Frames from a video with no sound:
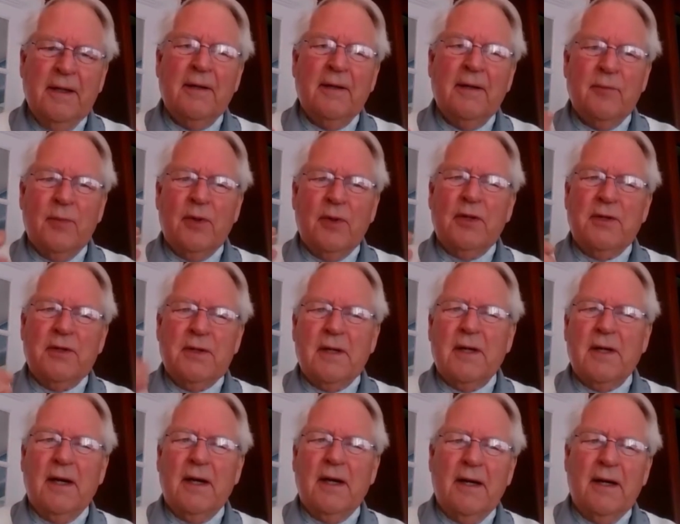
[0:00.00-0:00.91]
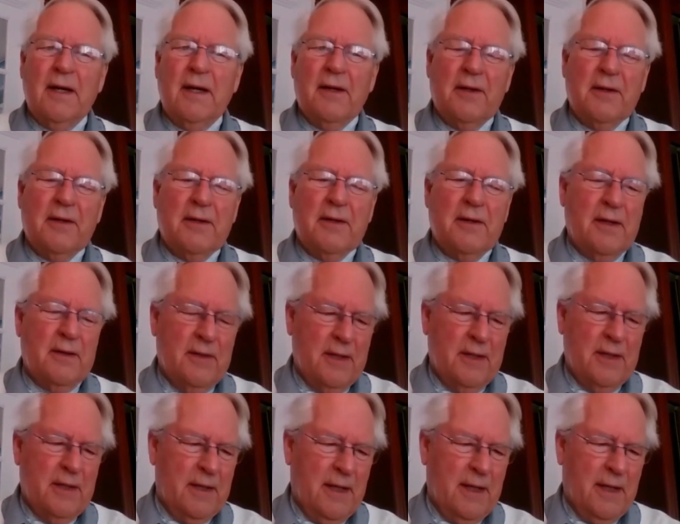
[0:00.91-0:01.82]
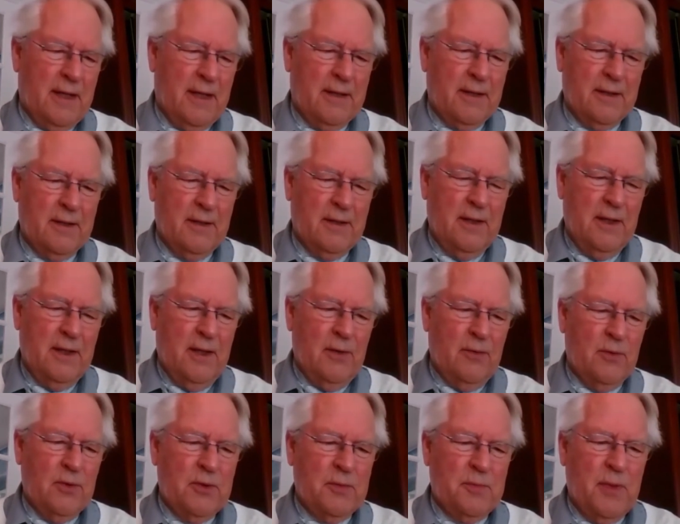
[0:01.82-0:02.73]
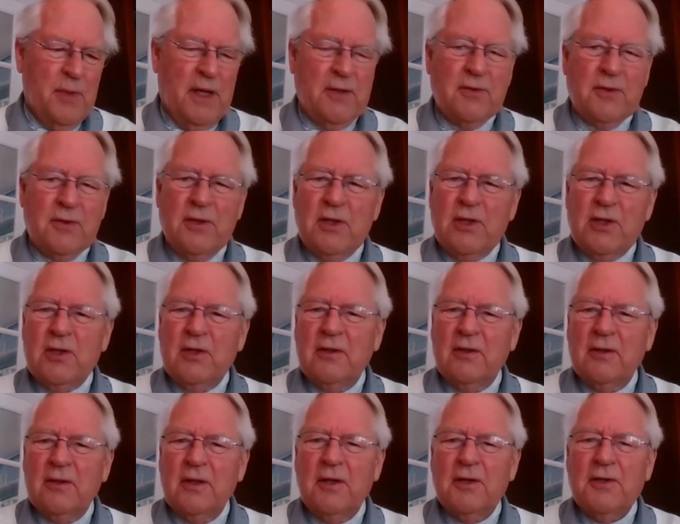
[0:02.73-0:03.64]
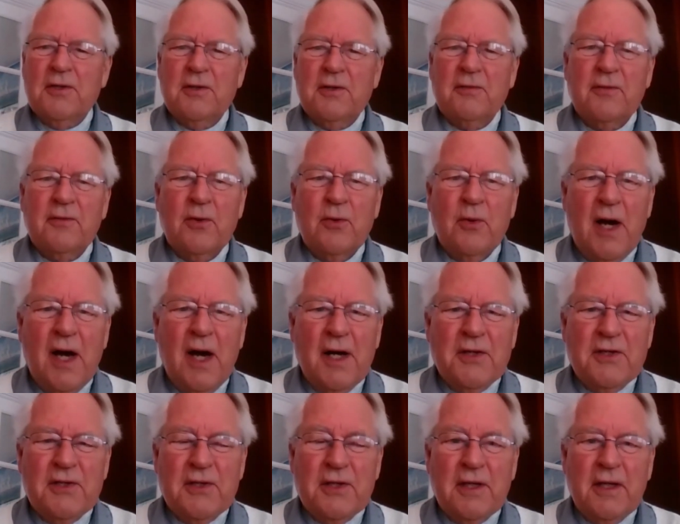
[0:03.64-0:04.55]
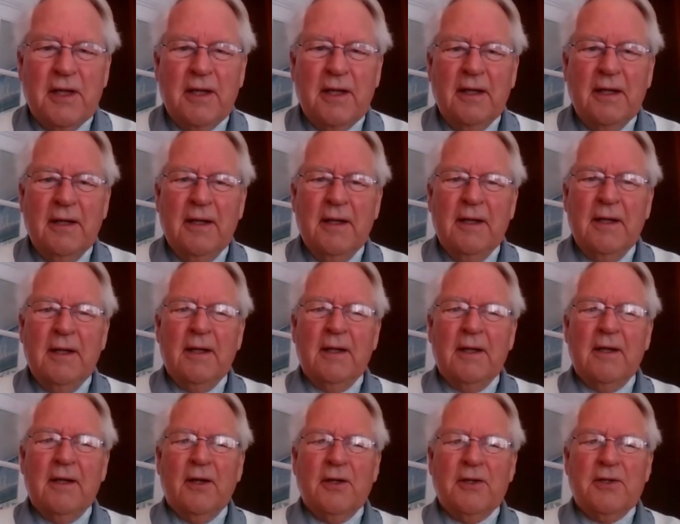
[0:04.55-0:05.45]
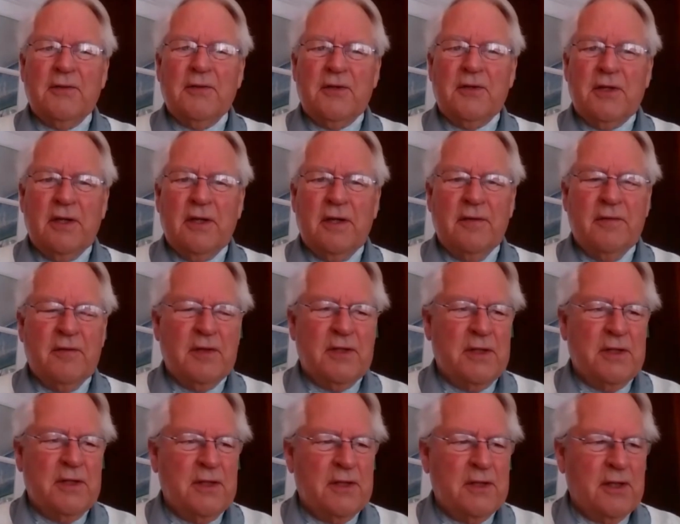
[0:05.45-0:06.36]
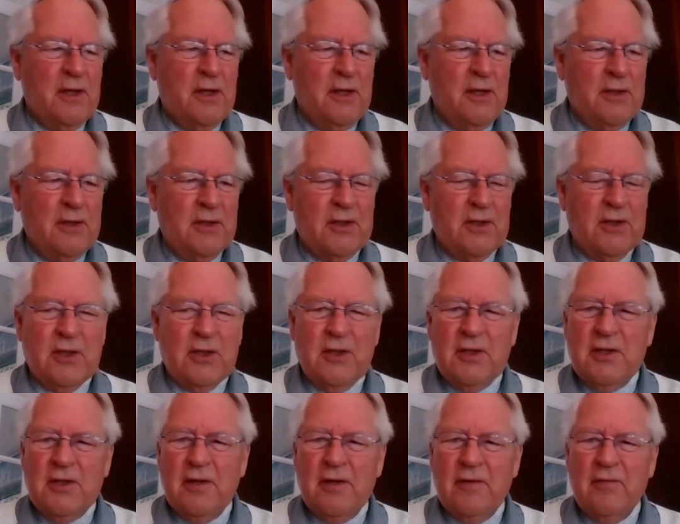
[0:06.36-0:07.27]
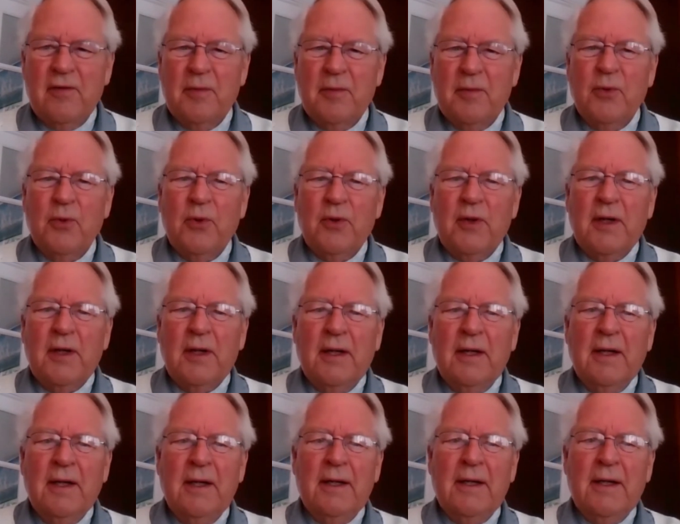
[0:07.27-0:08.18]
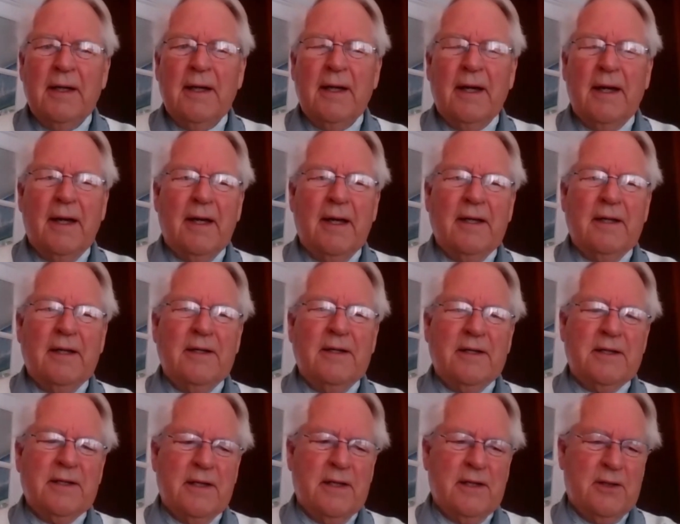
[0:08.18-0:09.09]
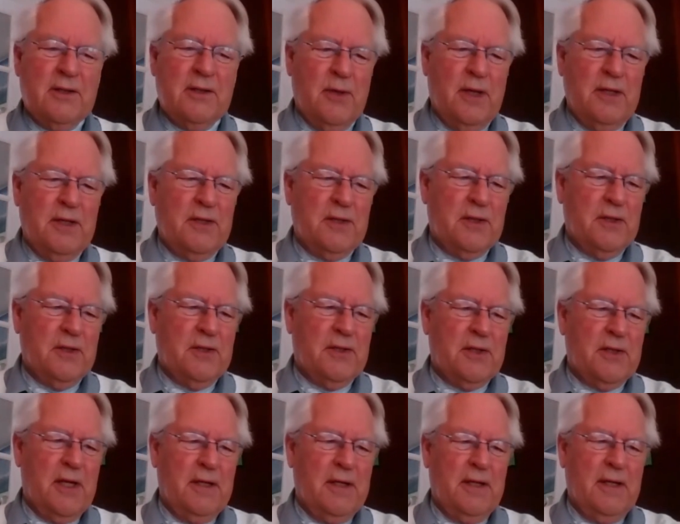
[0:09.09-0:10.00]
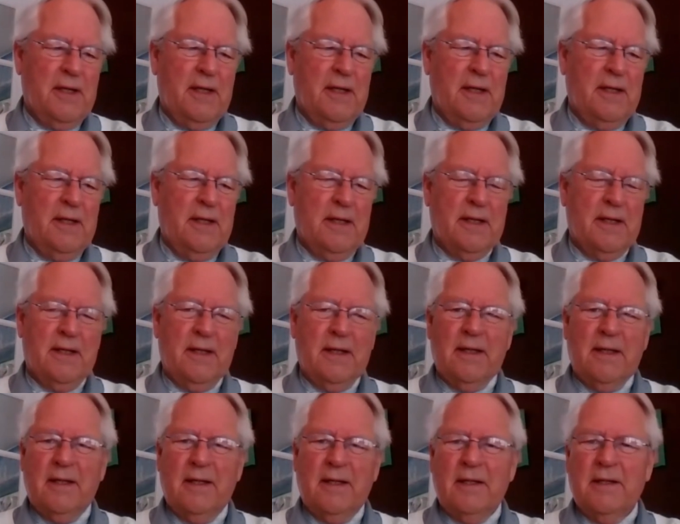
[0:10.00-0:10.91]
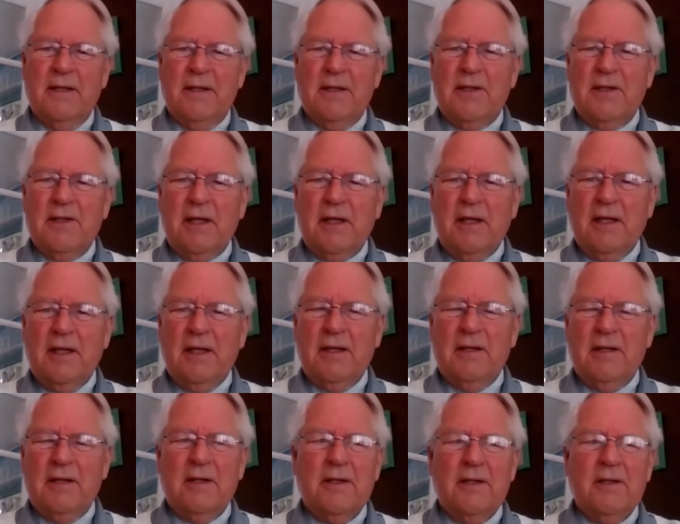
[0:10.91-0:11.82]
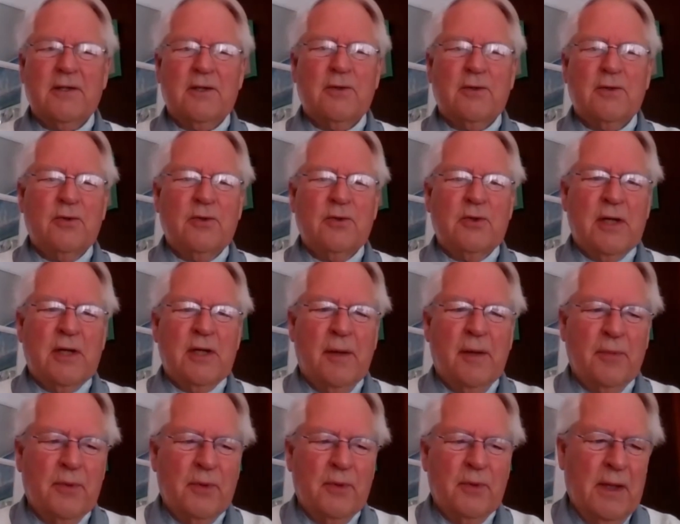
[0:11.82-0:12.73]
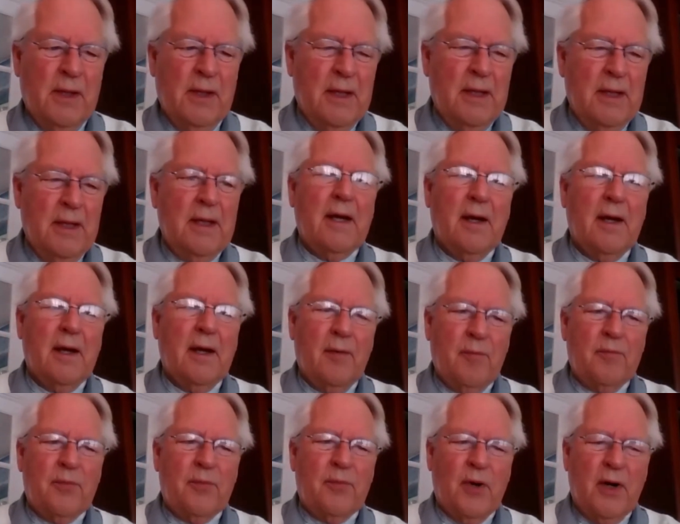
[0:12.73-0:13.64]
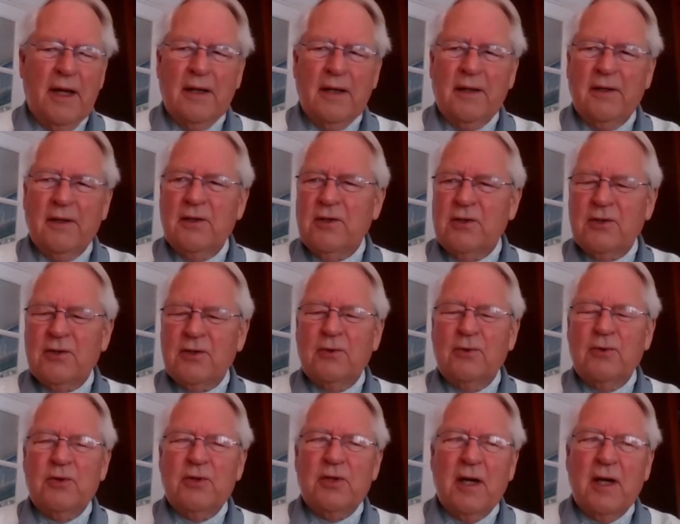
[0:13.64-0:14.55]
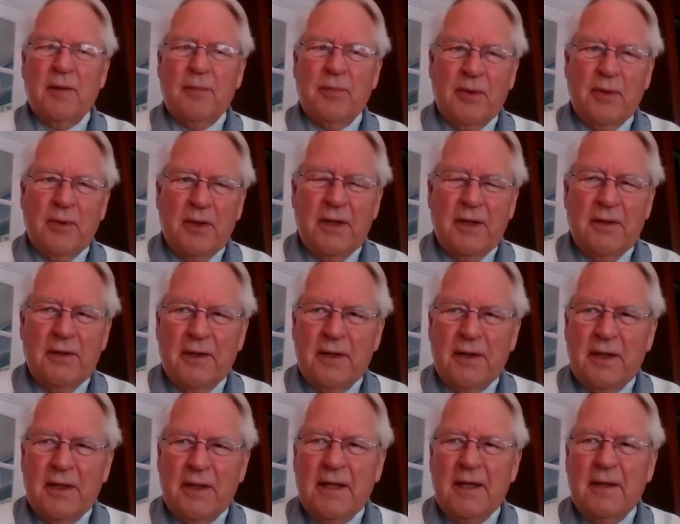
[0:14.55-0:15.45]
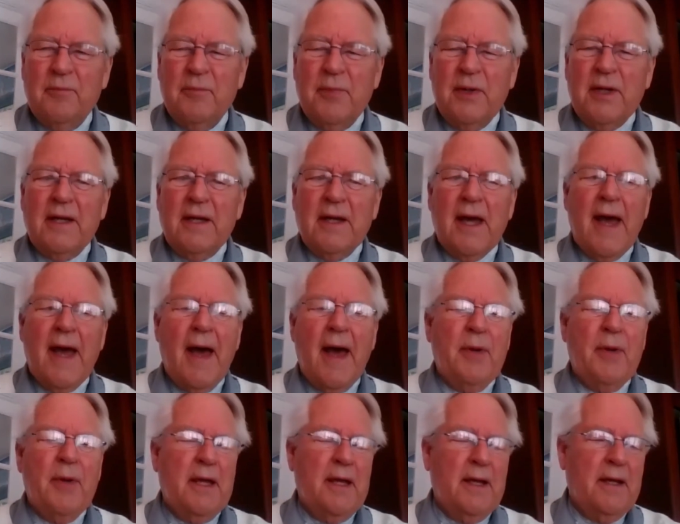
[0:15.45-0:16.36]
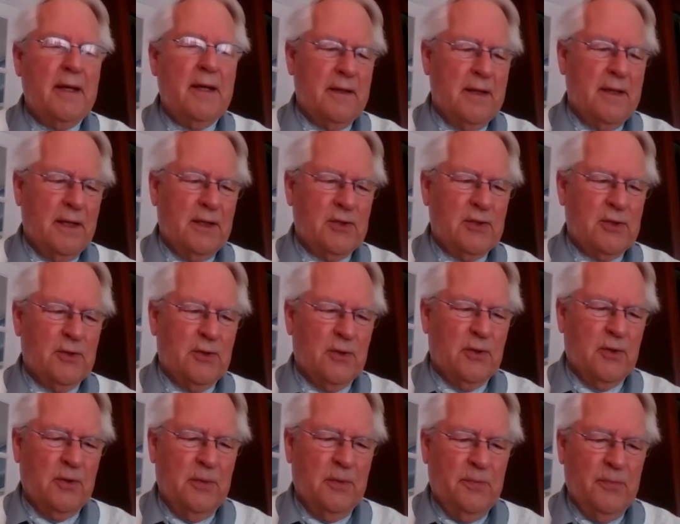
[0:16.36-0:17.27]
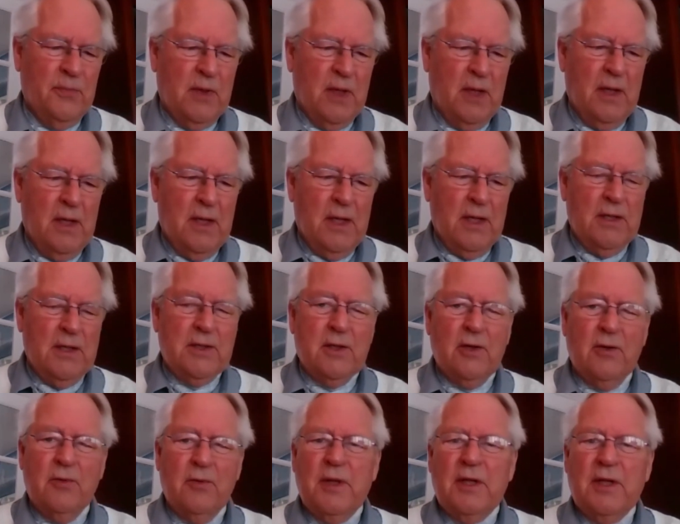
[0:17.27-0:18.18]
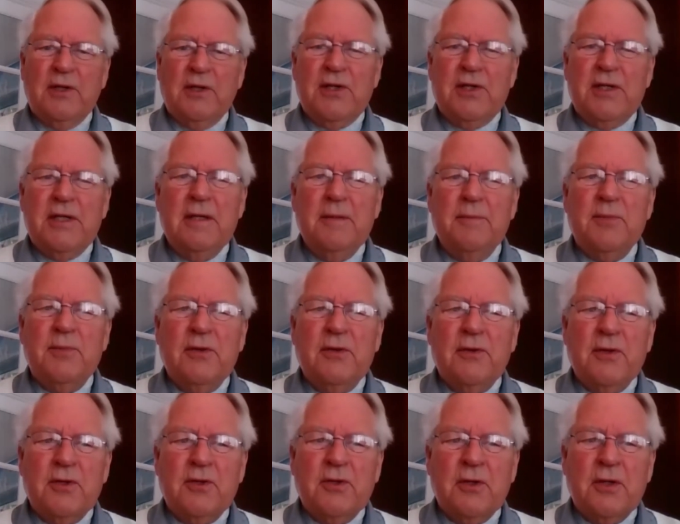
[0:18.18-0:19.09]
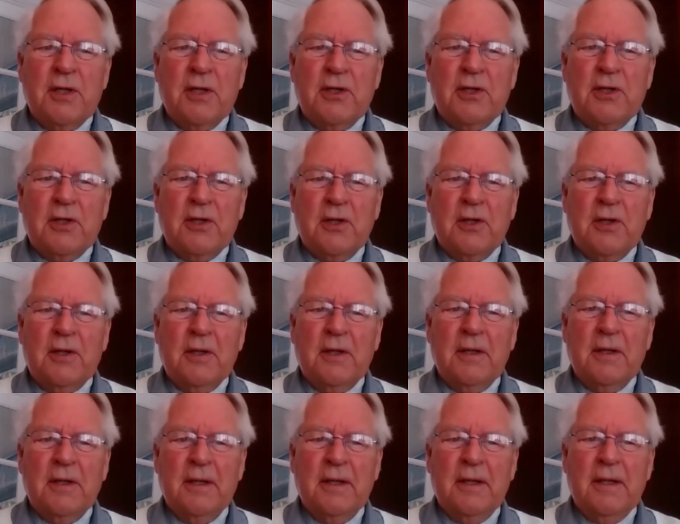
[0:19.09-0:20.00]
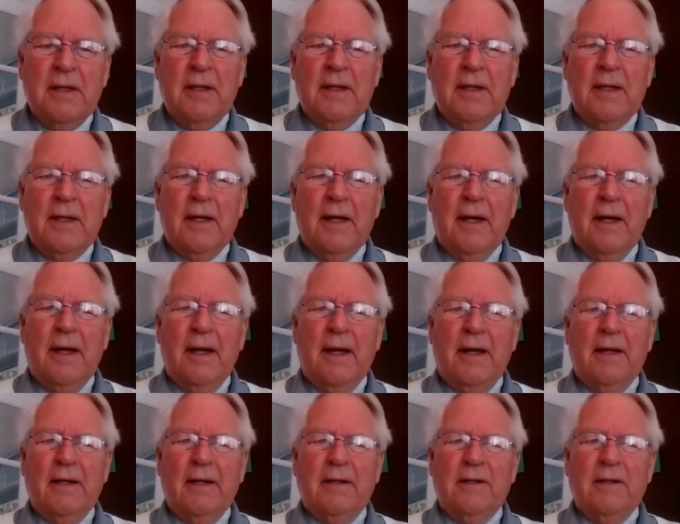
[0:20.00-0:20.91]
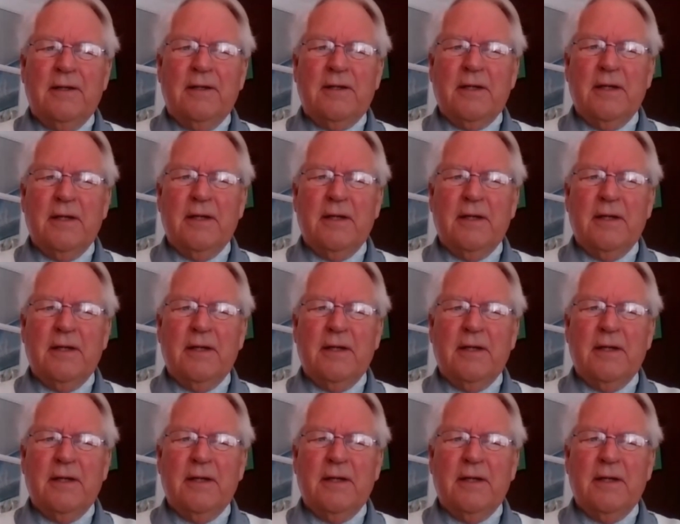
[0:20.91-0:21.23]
but higher than Anglican, was my tradition. Lots of choir singing, lots of services, going to church every morning, and twice on Sunday, and singing in the school chapel, and praying in the school chapel in the big abbey next door. So being steeped in the tradition, and